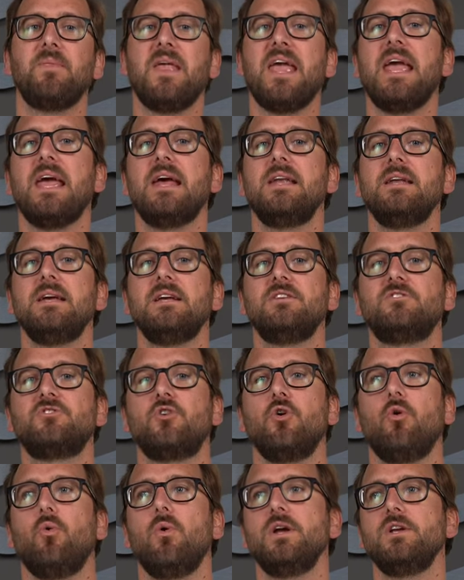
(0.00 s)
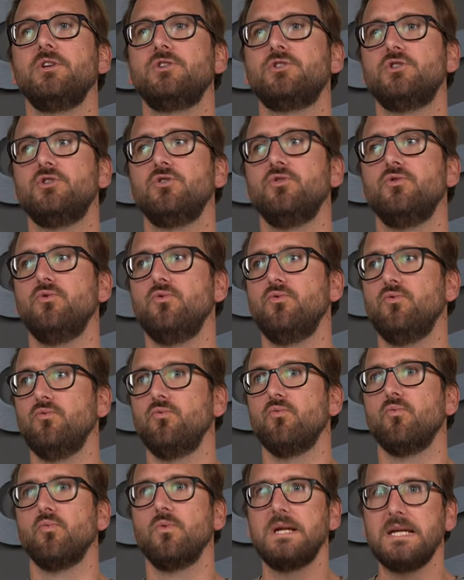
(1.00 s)
and it's going to
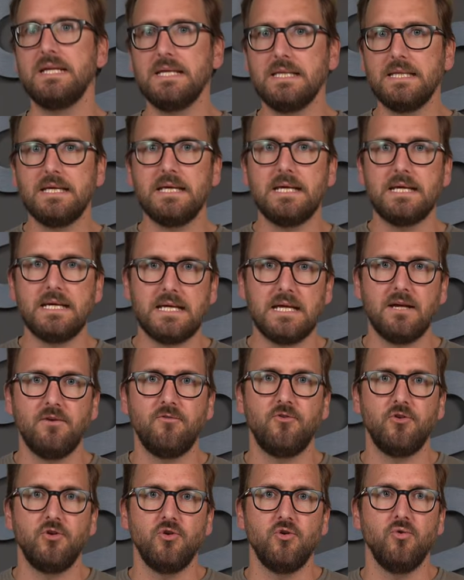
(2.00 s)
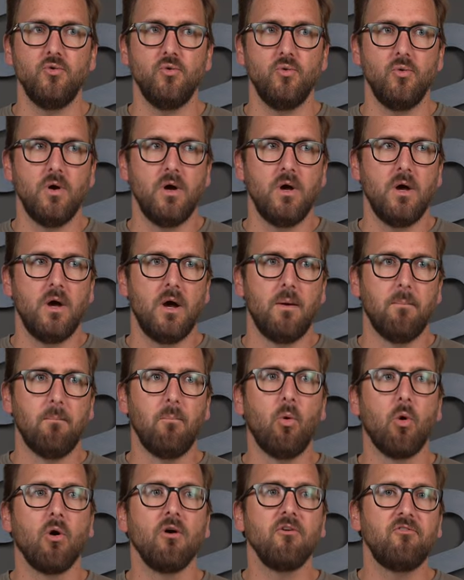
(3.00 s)
really give you
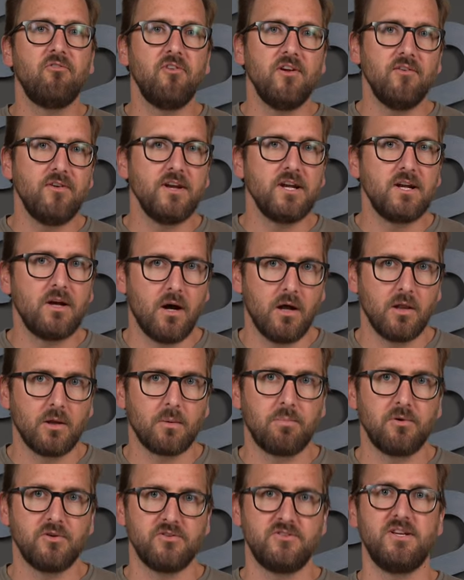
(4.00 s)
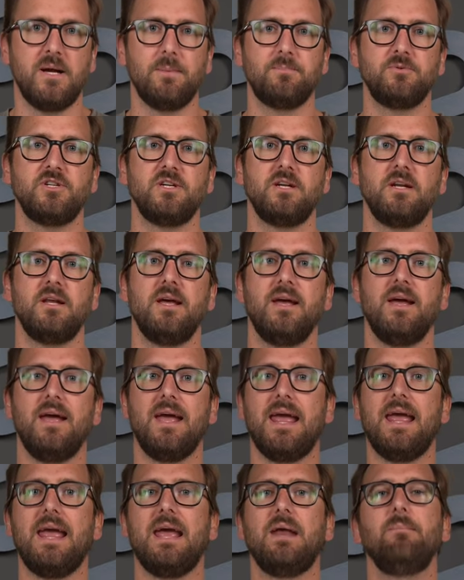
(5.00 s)
more vivid color perception
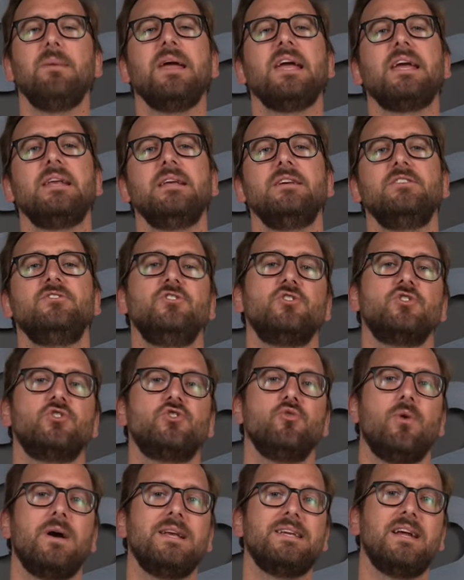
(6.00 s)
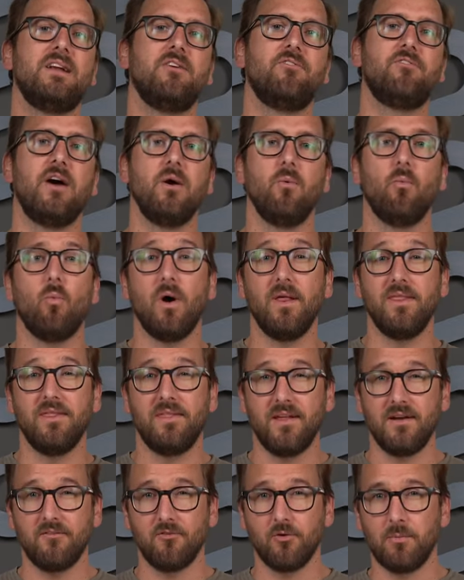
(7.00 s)
and make it easier to identify one
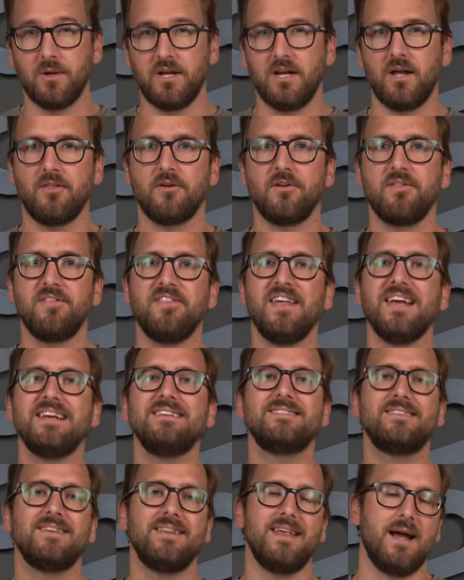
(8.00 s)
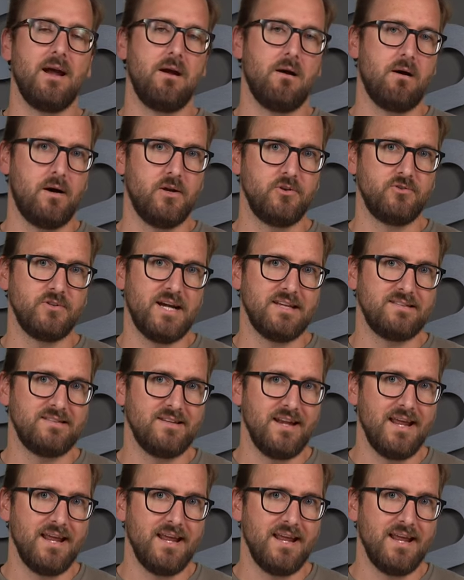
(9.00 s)
thing from another thanks to that contrast